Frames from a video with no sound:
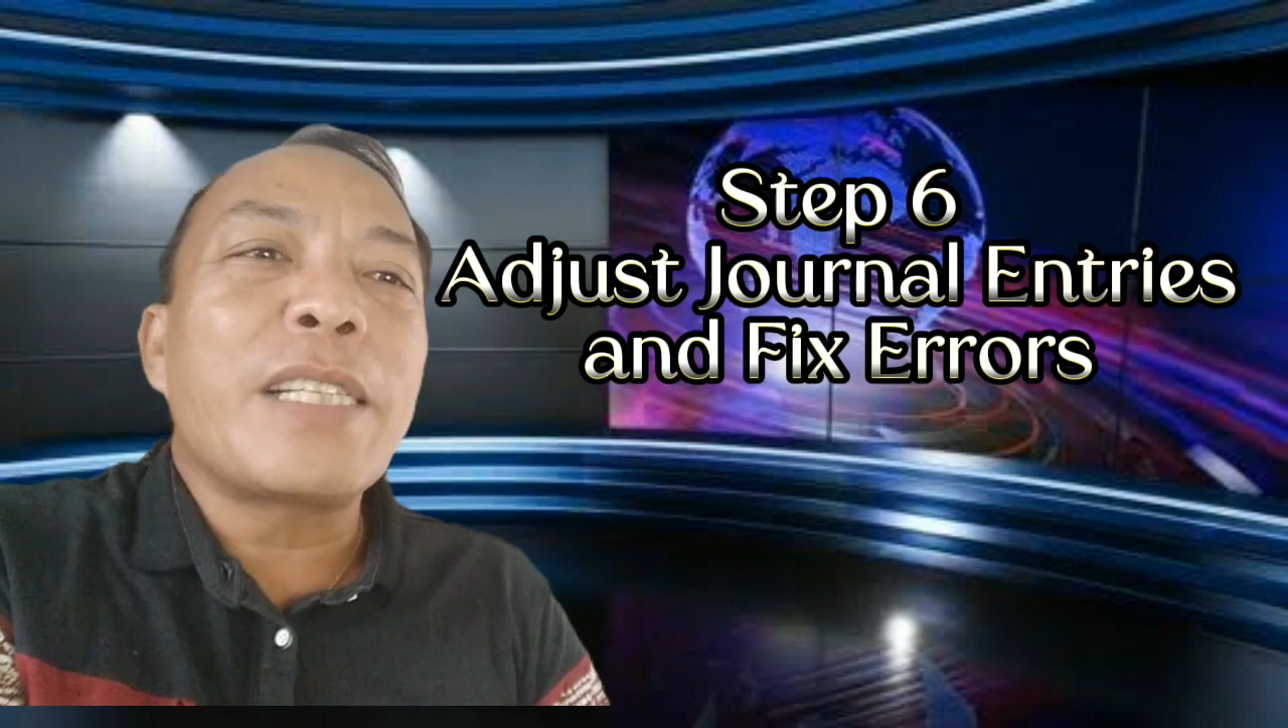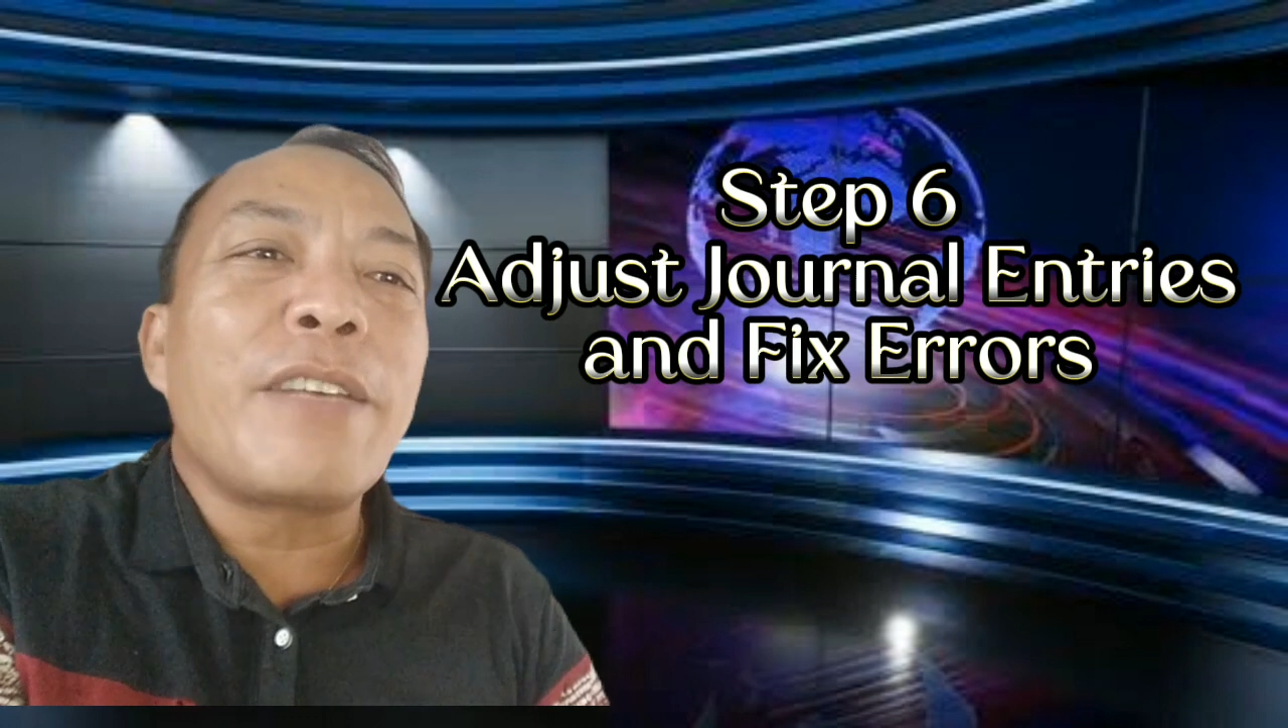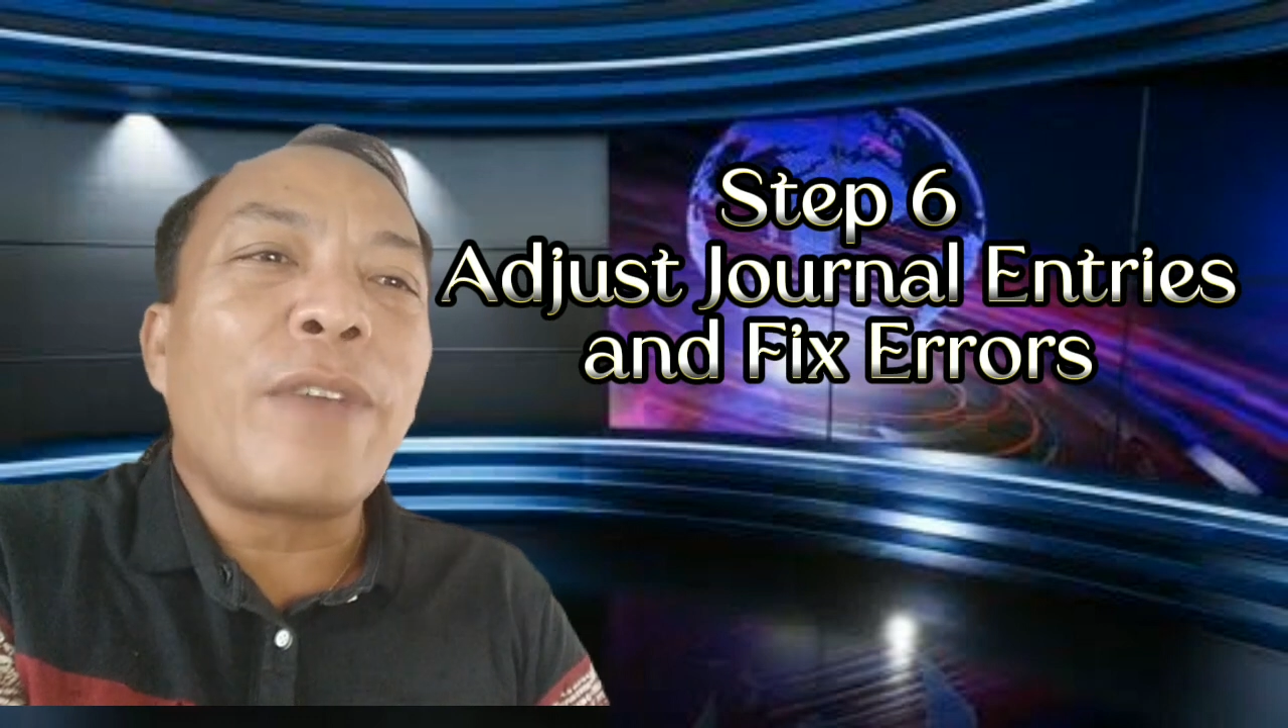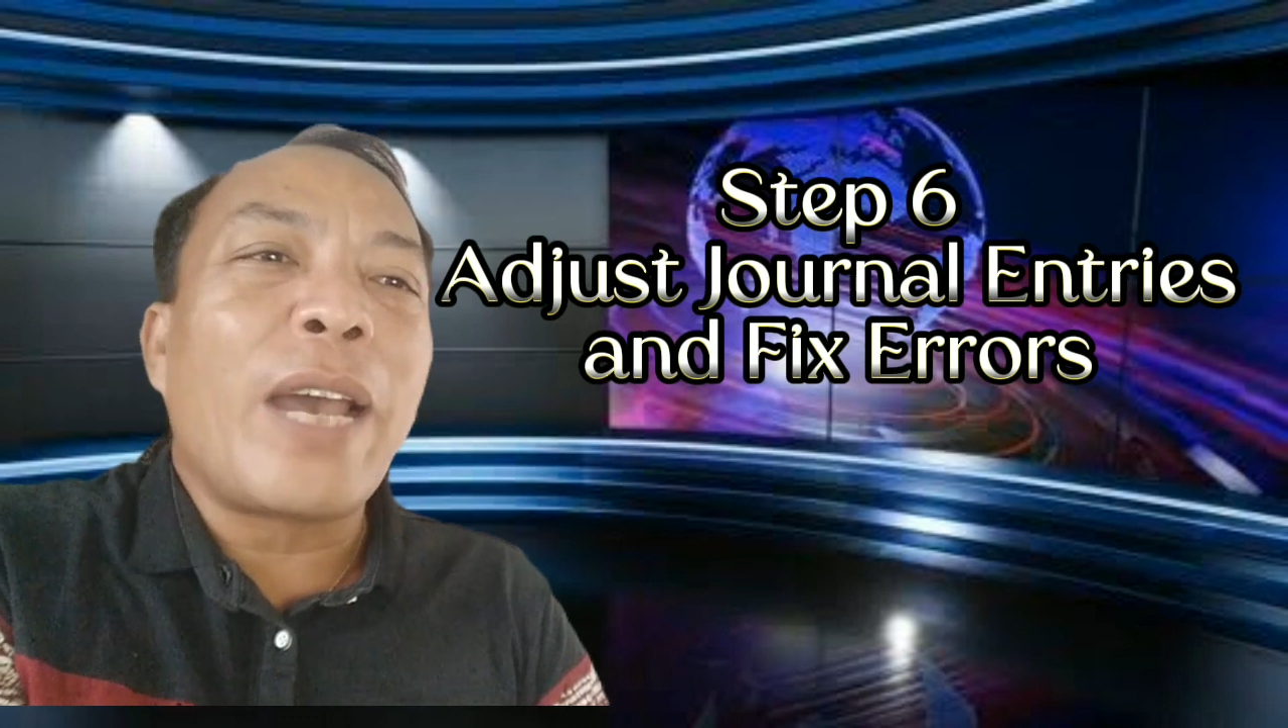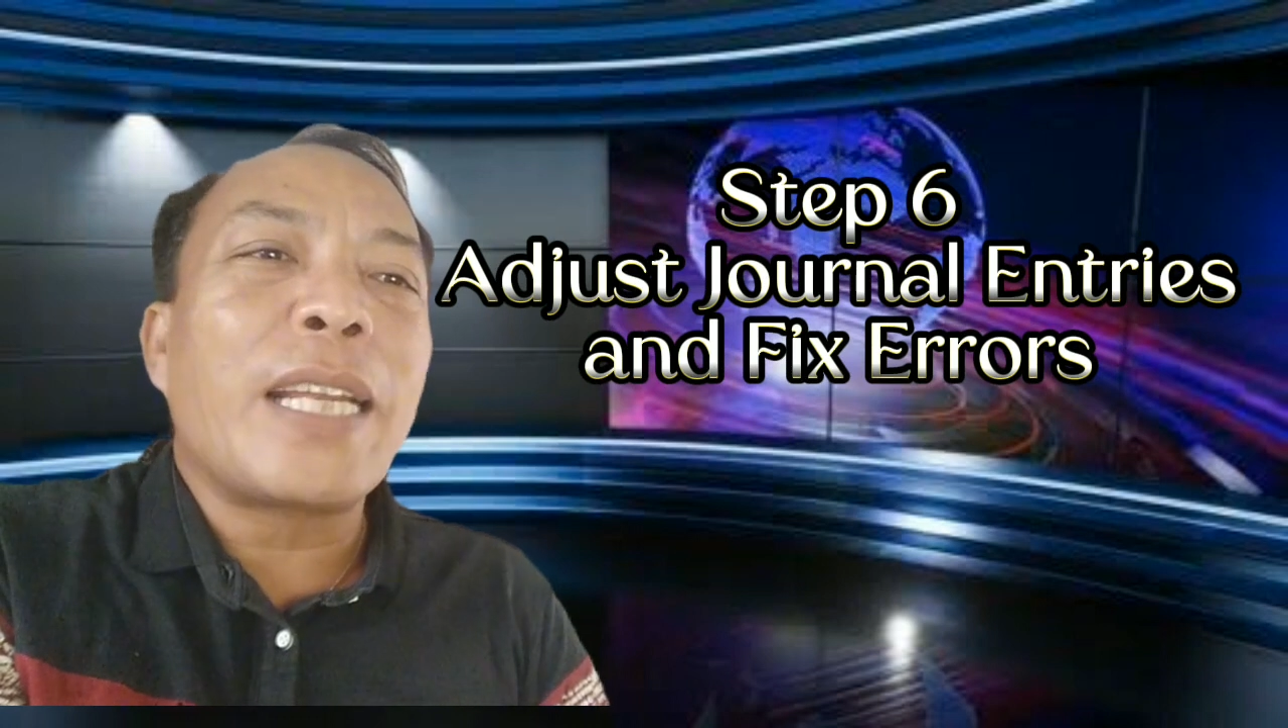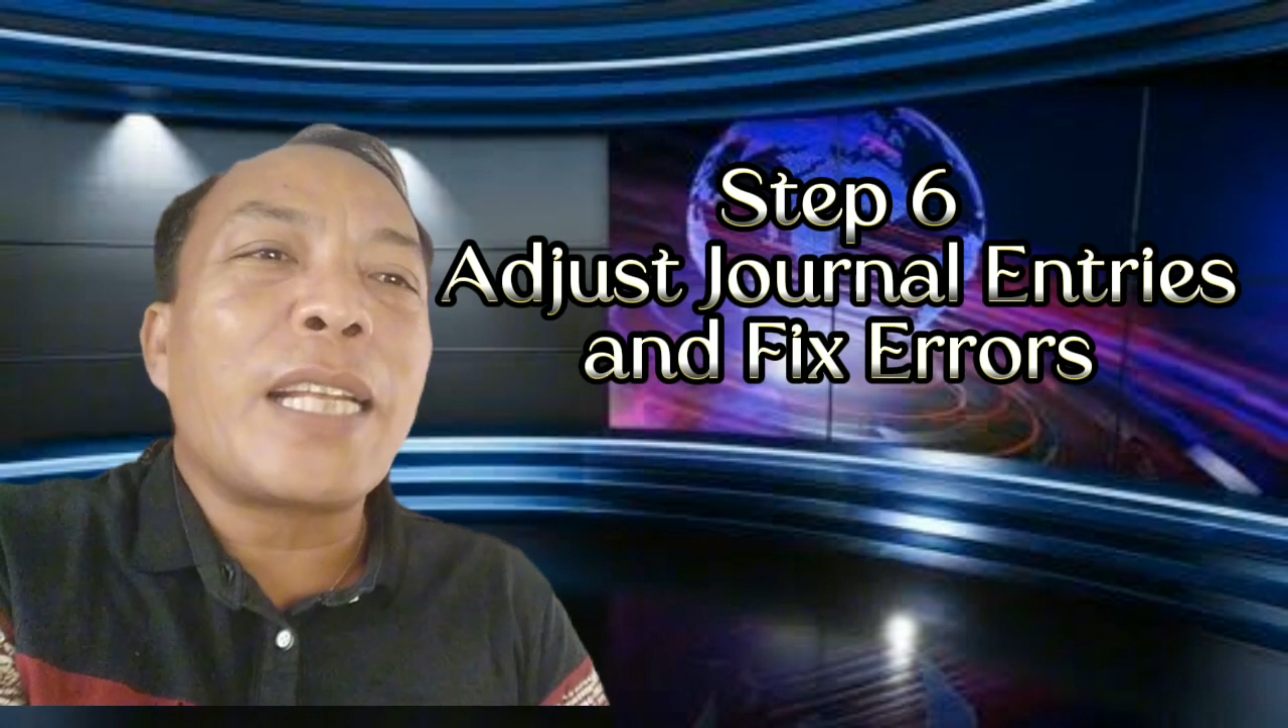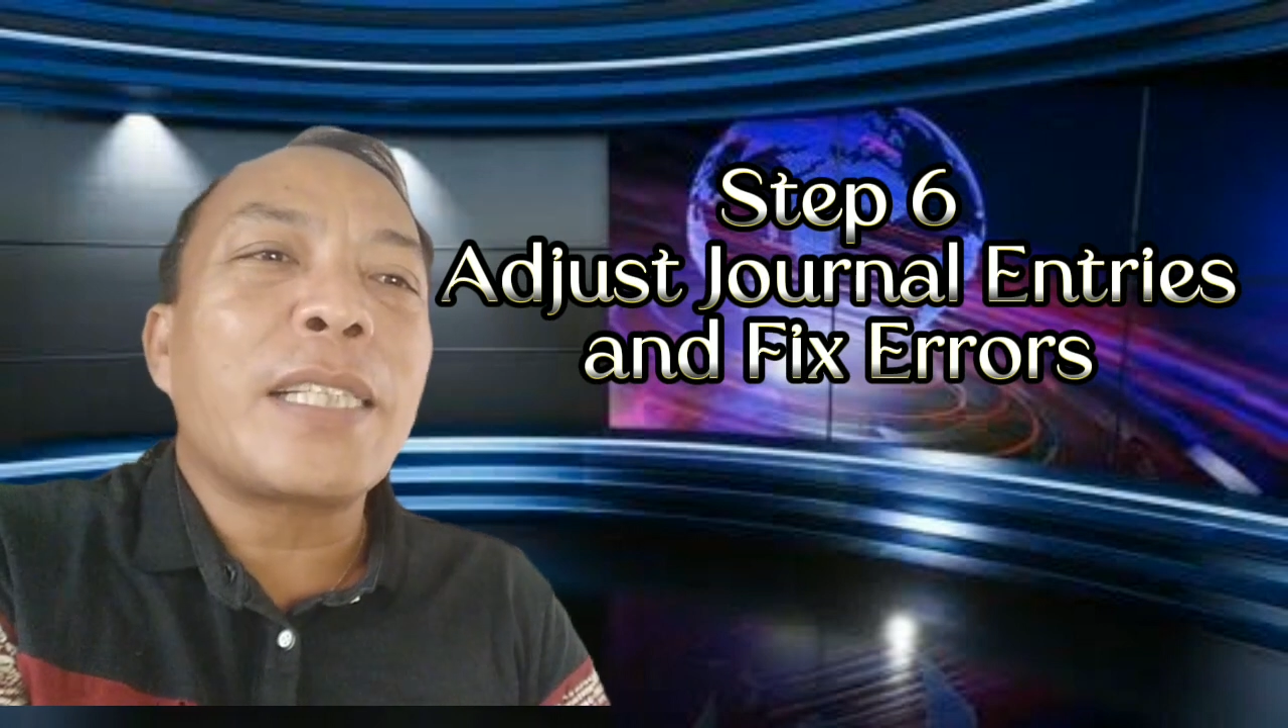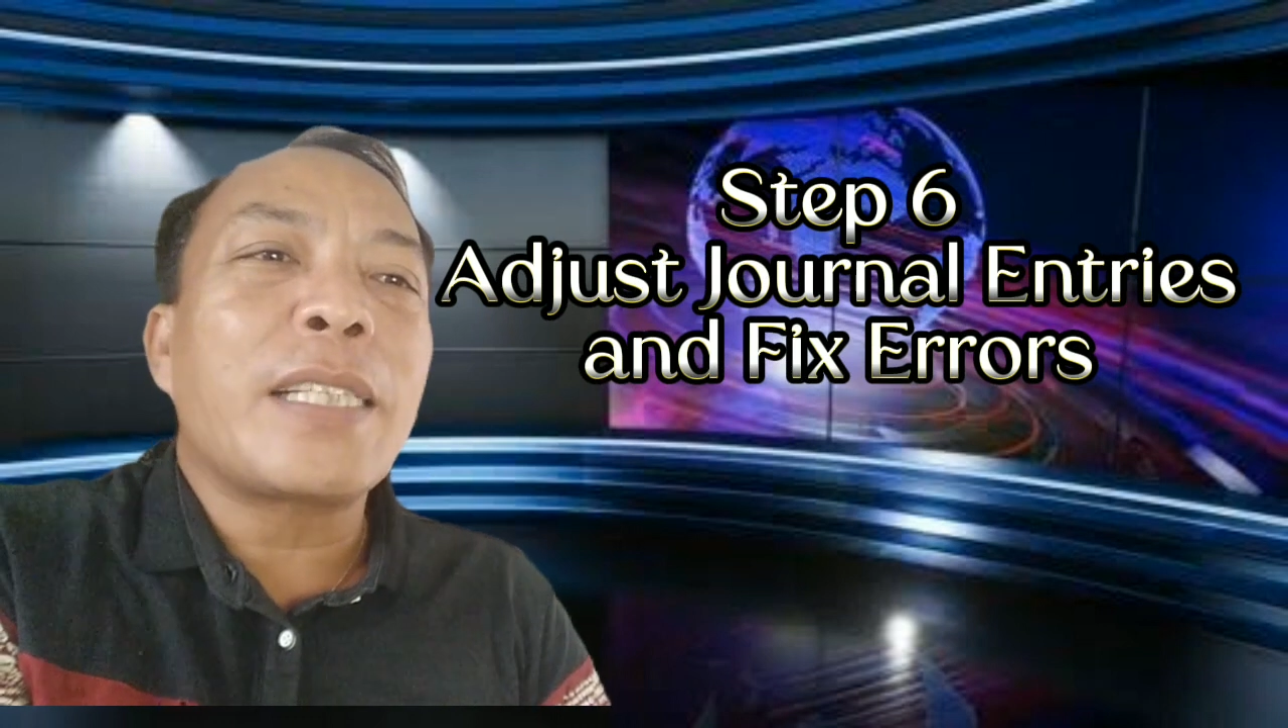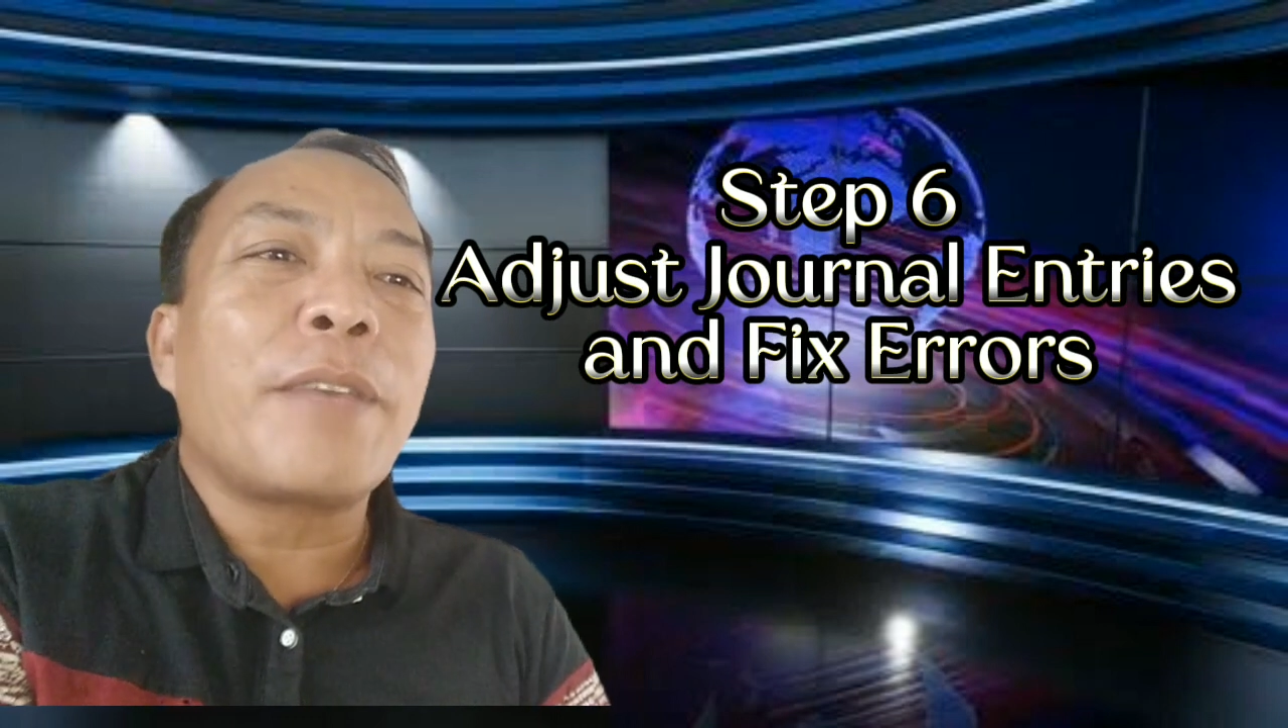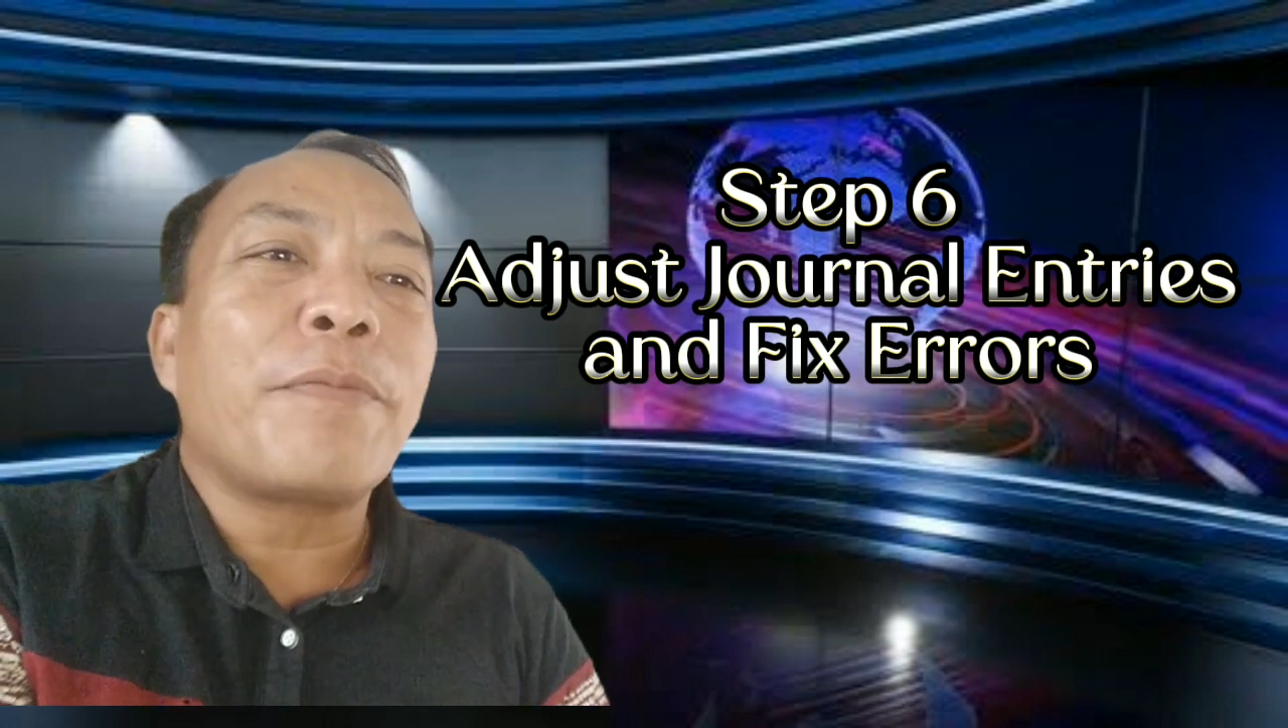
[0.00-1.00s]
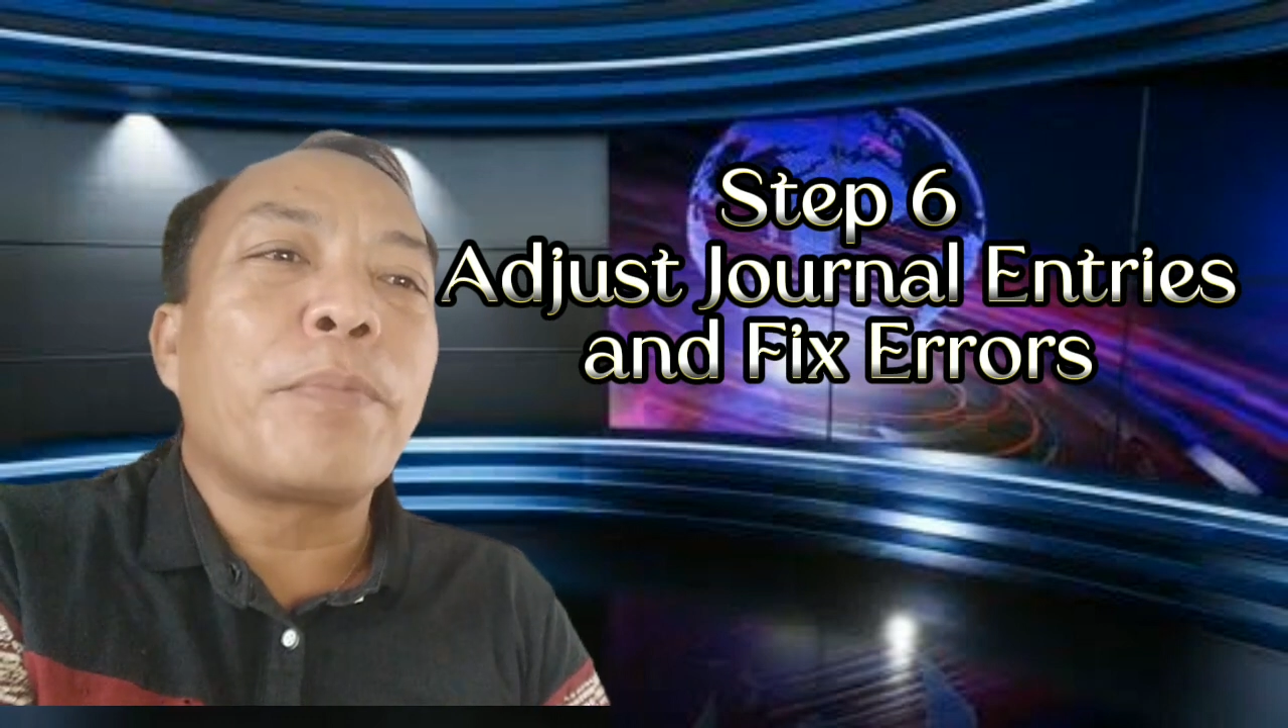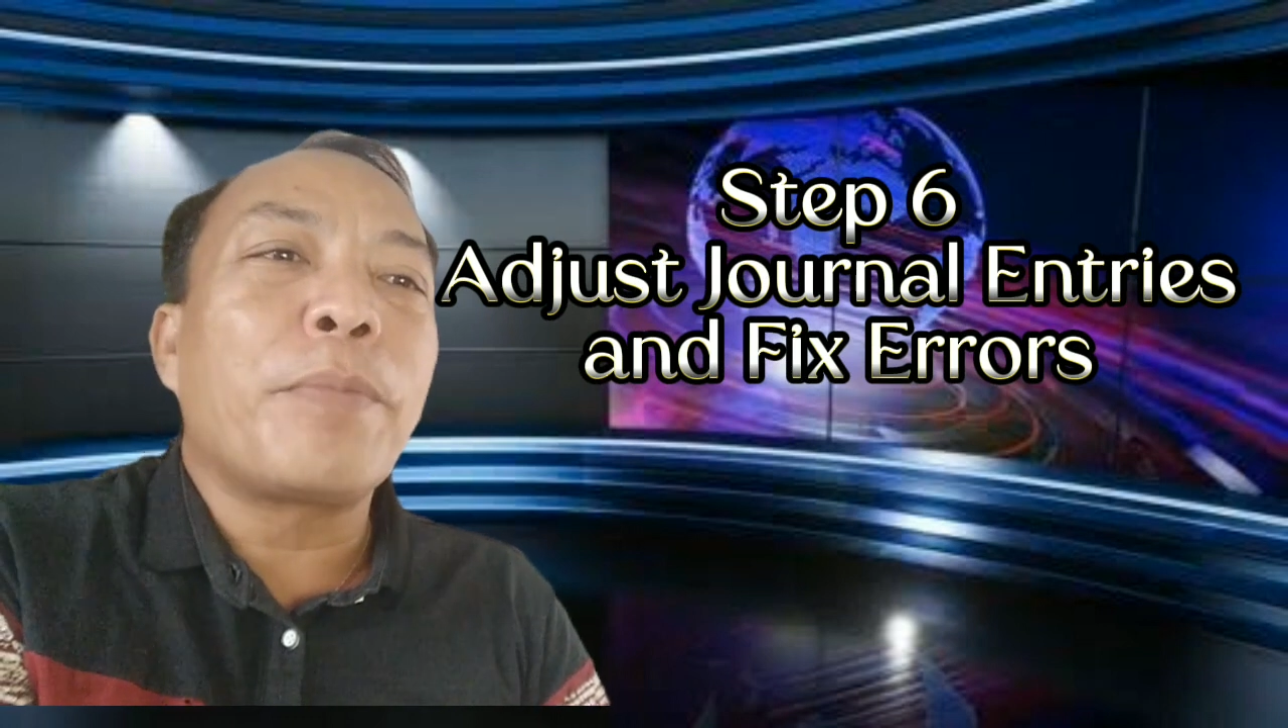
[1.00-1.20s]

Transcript: the final step